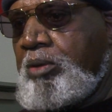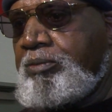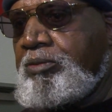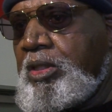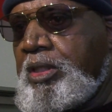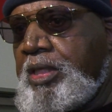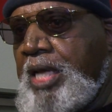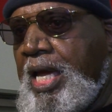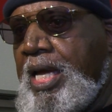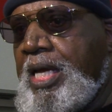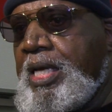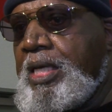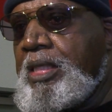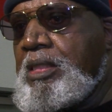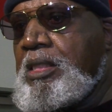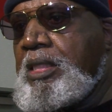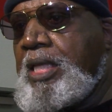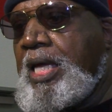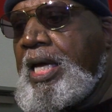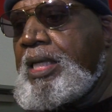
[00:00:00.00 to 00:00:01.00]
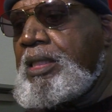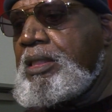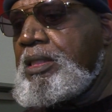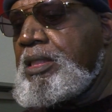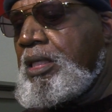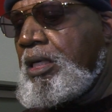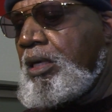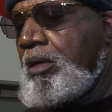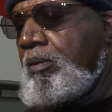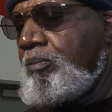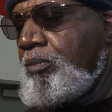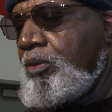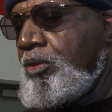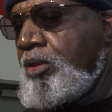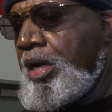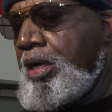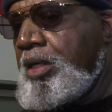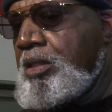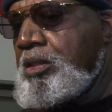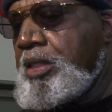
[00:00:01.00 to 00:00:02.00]
with today is that
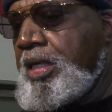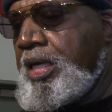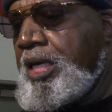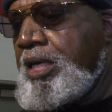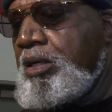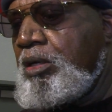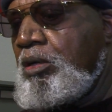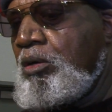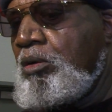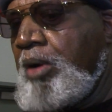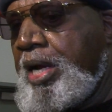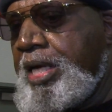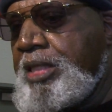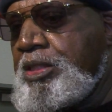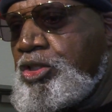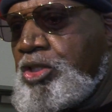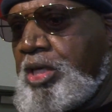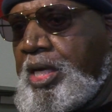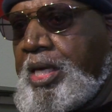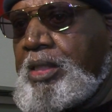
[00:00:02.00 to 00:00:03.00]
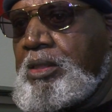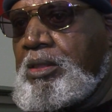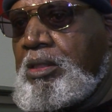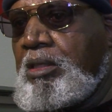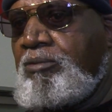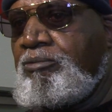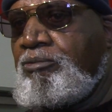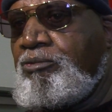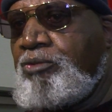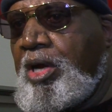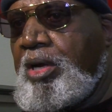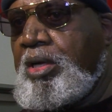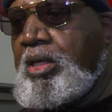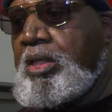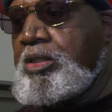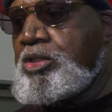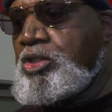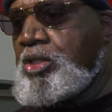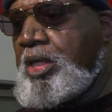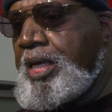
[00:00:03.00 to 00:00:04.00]
there's a great chance, a very
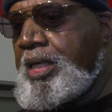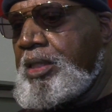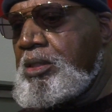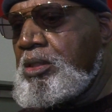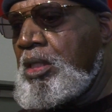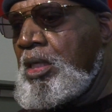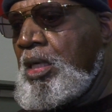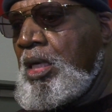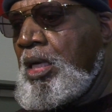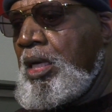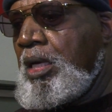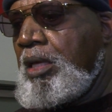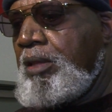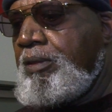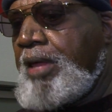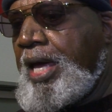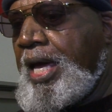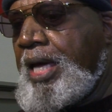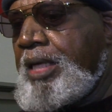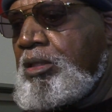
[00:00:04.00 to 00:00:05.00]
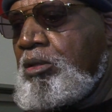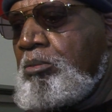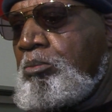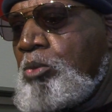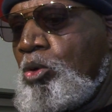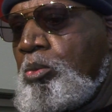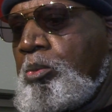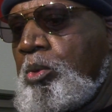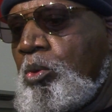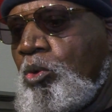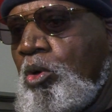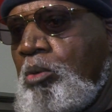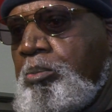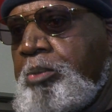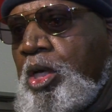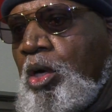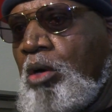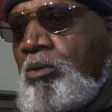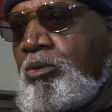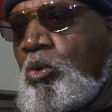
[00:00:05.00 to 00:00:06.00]
good chance, that the movement will
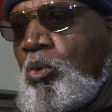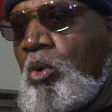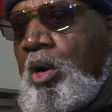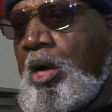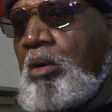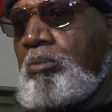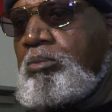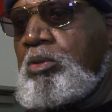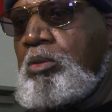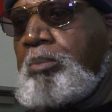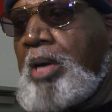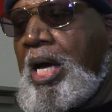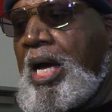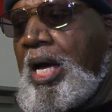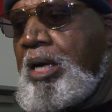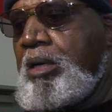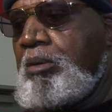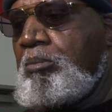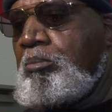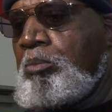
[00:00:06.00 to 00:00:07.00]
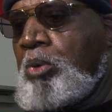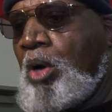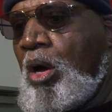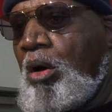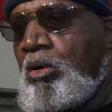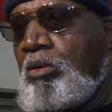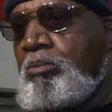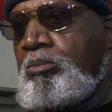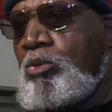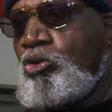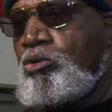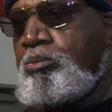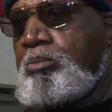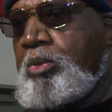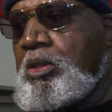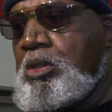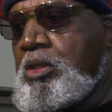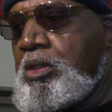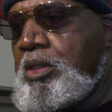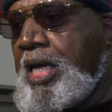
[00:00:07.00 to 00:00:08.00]
be overwhelmed by broader
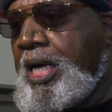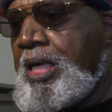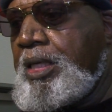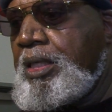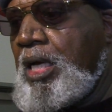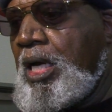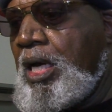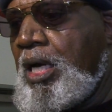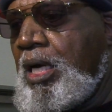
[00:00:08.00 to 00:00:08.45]
movements that